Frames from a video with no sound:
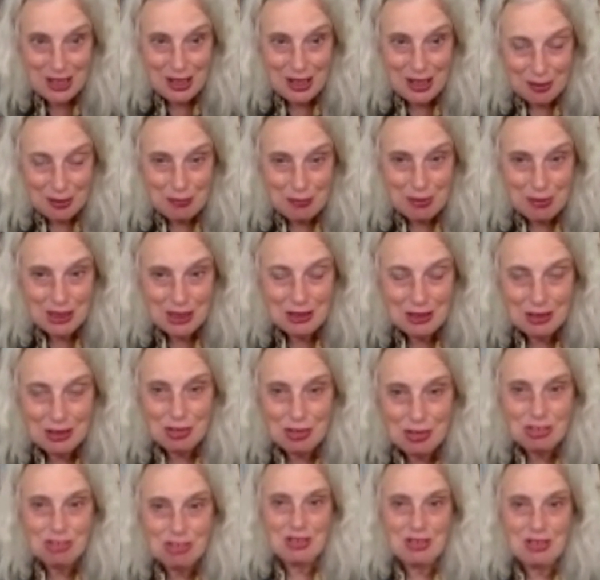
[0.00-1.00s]

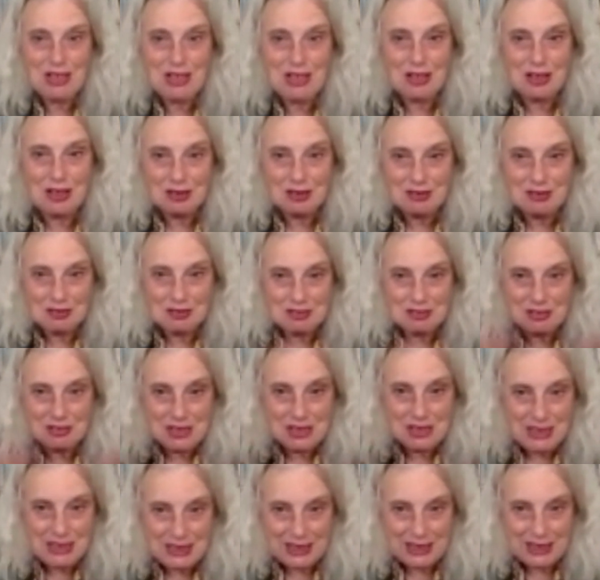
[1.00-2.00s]
because they're
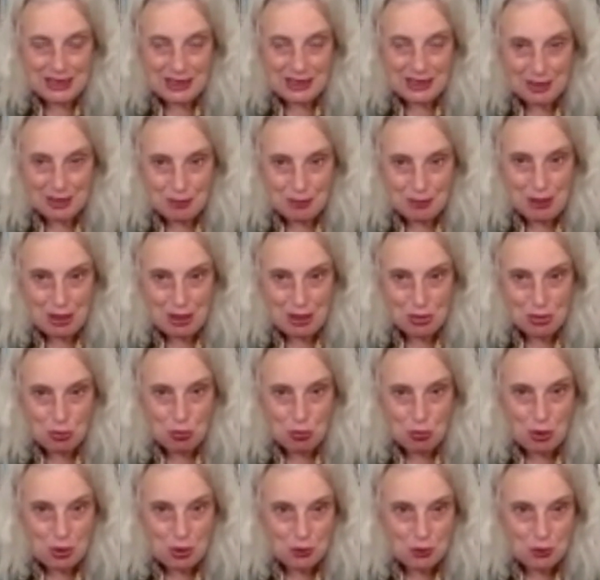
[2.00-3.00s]
thinking about the
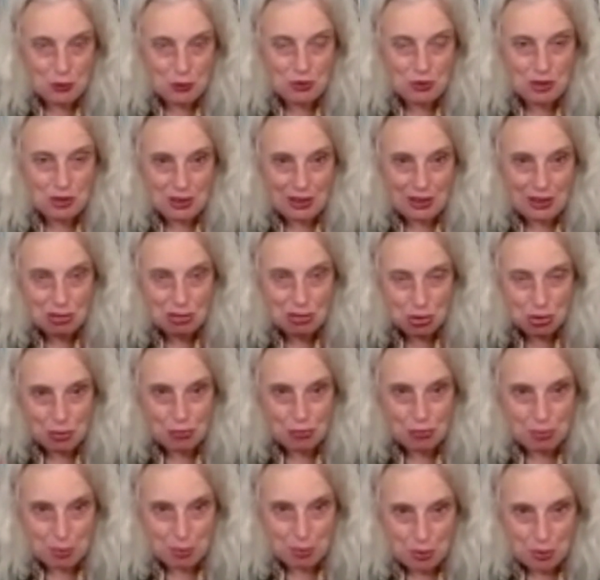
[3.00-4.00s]
world in that sort of
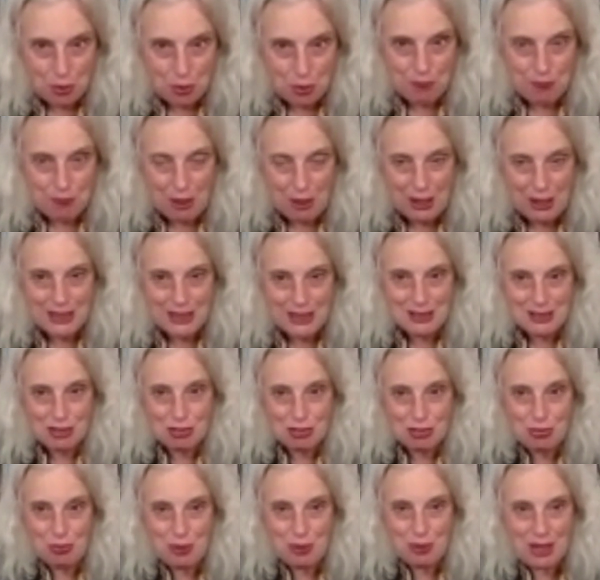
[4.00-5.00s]
broad-minded
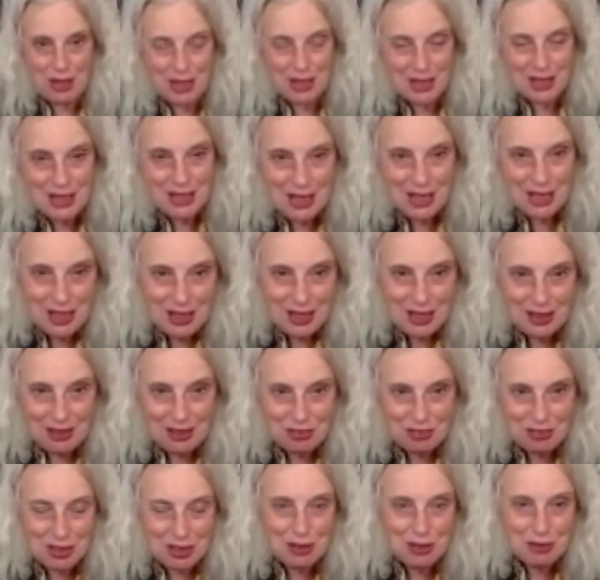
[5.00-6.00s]
way, I
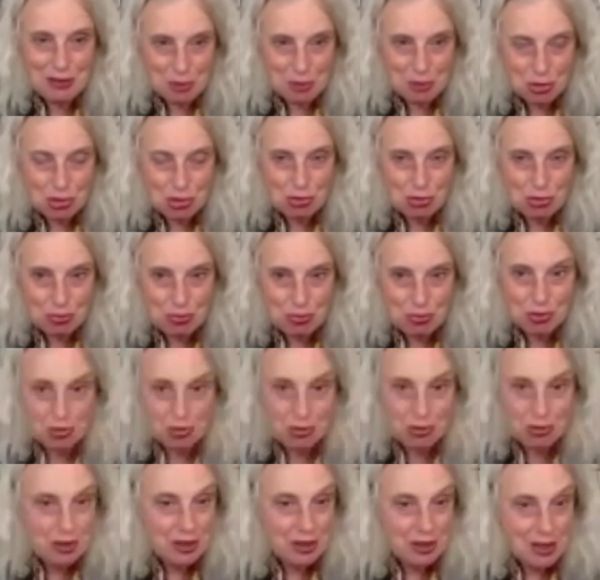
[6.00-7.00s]
think was
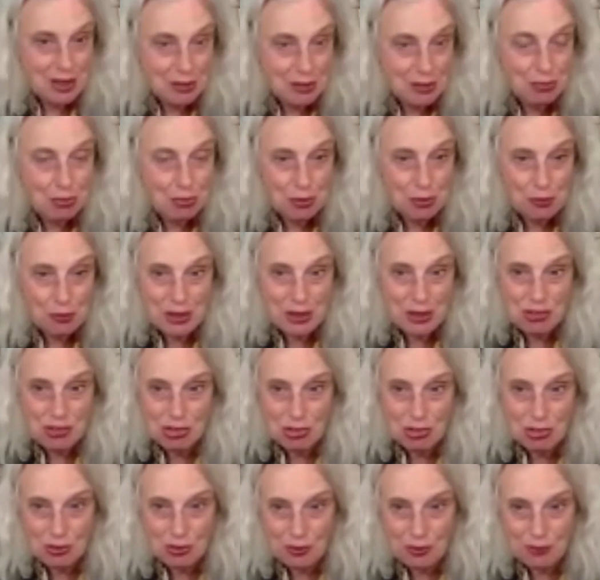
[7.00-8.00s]
very
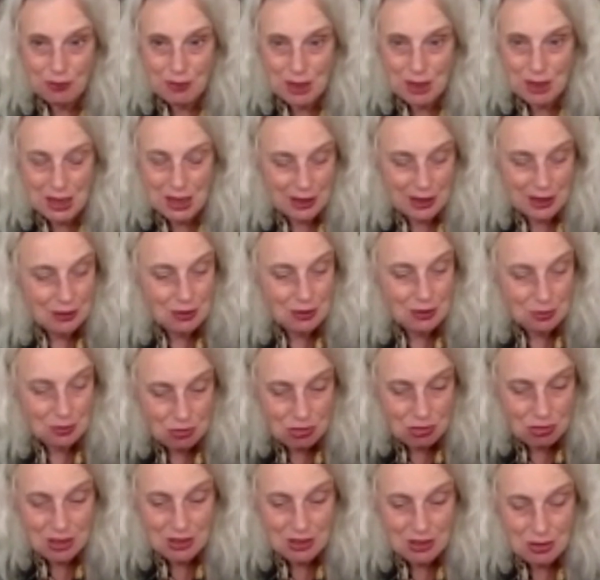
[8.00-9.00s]
influential on me and
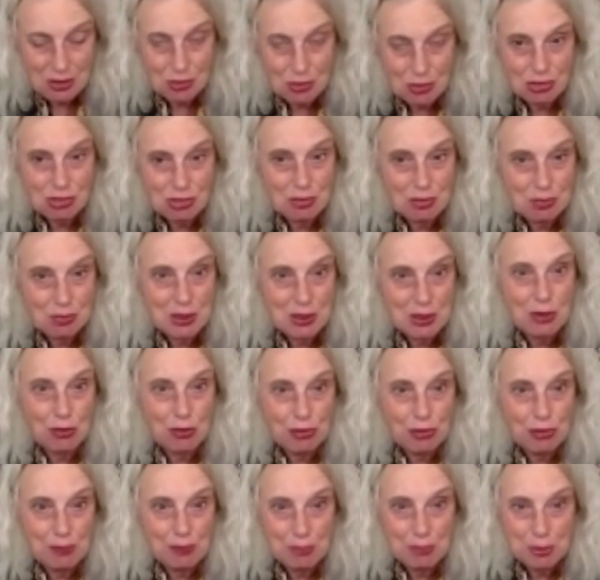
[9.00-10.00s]
continues to be of
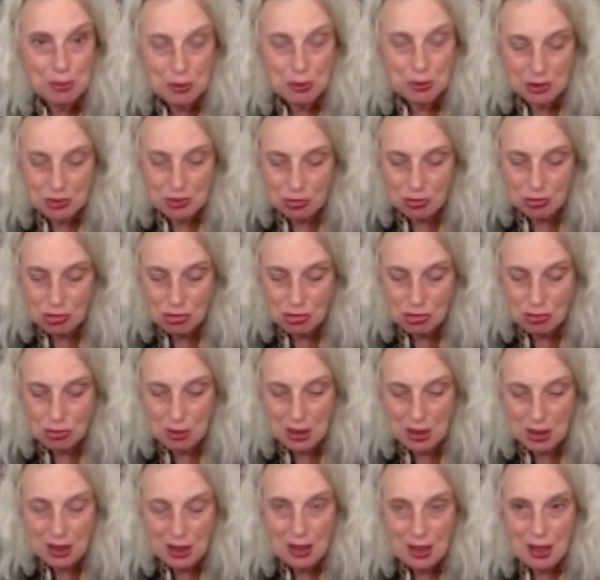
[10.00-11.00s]
importance to
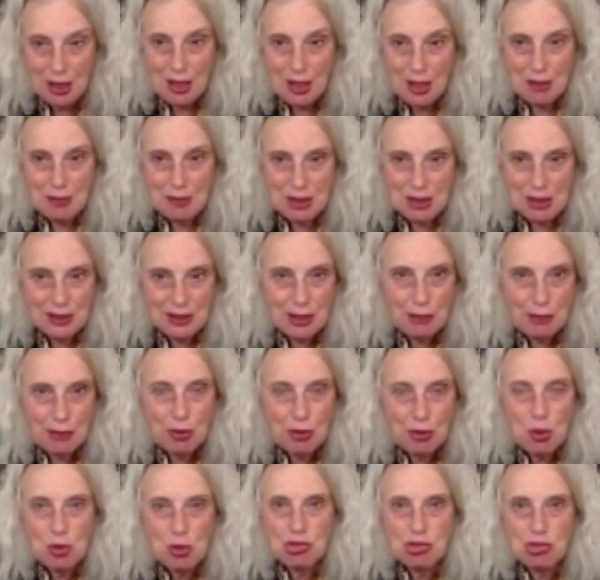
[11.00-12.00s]
me. But then there were
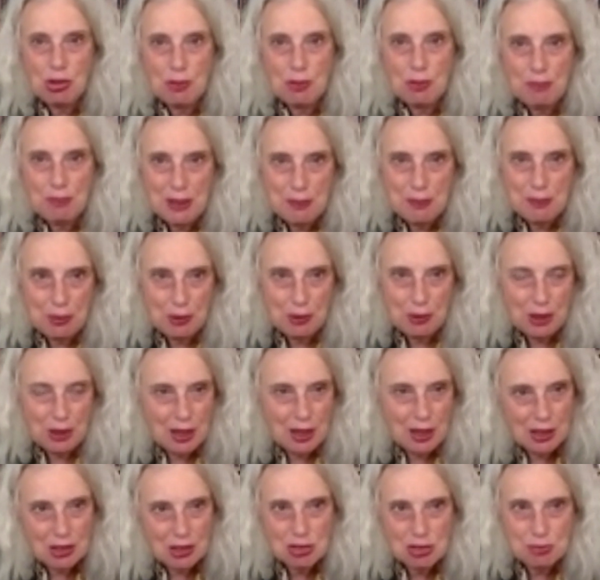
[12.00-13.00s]
also people
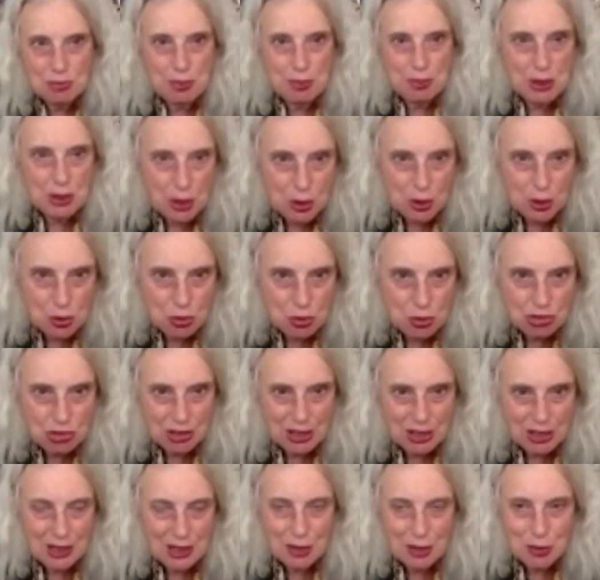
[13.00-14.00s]
like
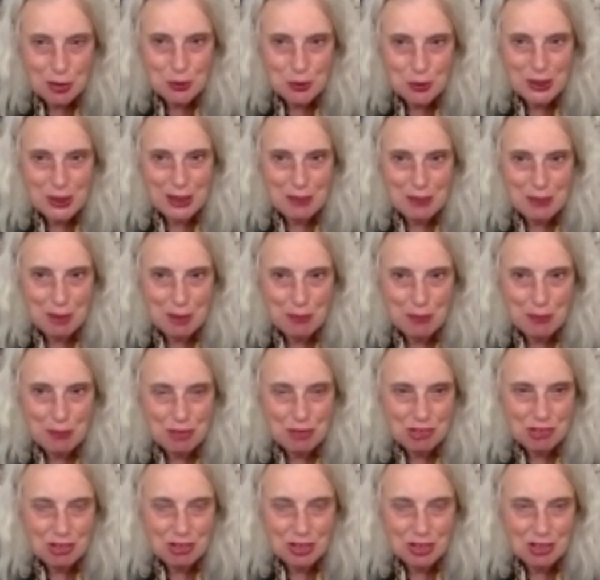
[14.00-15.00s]
Spinoza, who came up with
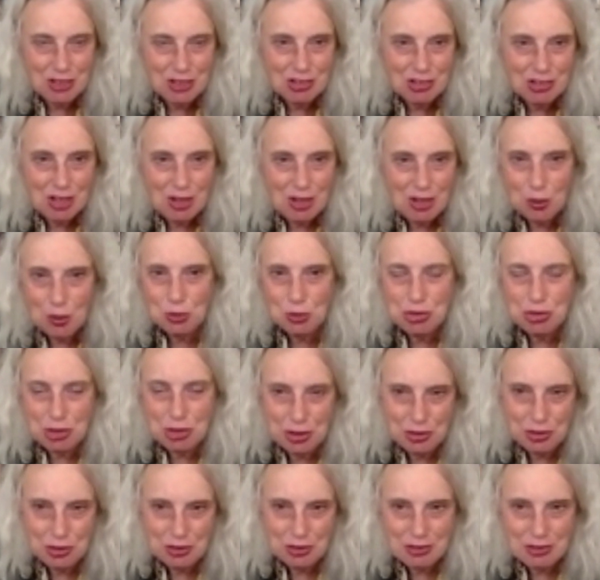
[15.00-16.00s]
his
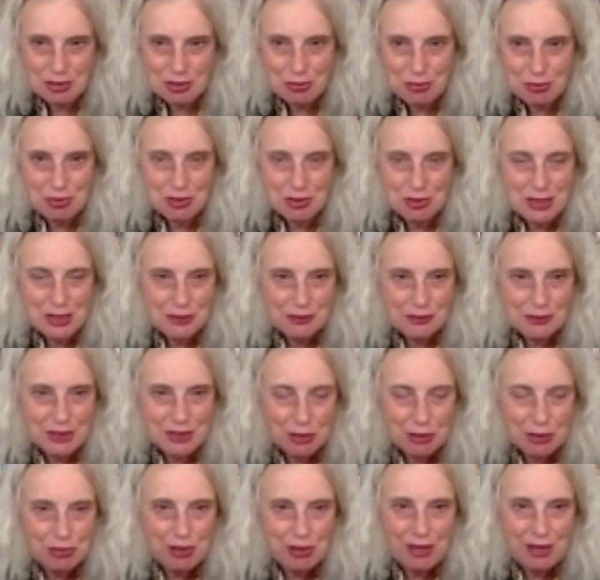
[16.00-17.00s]
alternative theory
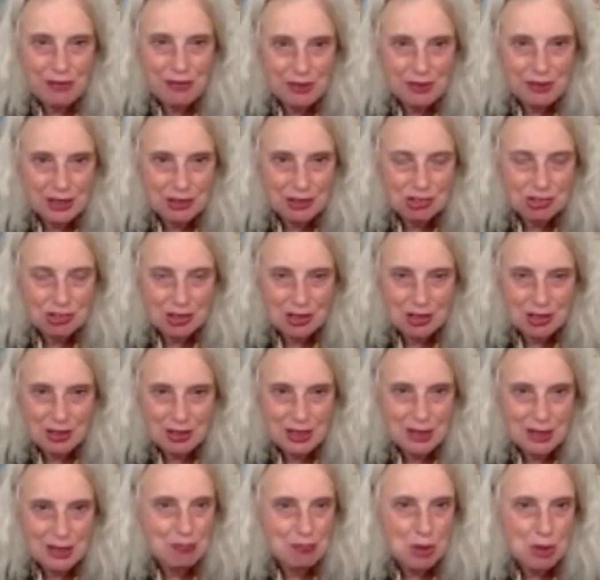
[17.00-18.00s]
of ethics and the
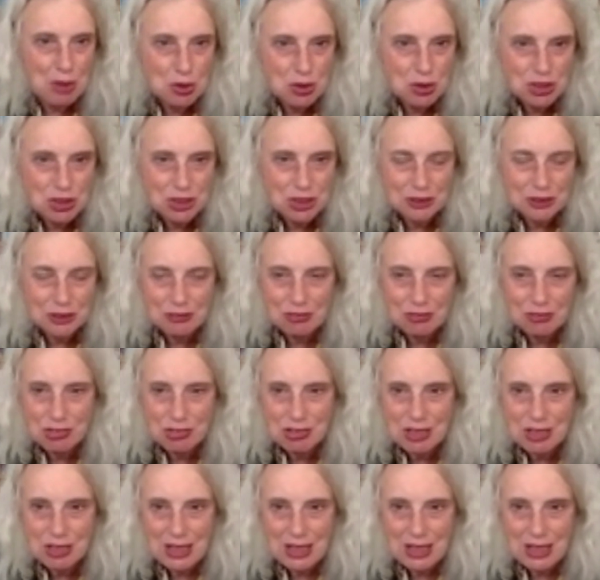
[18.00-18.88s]
emotions.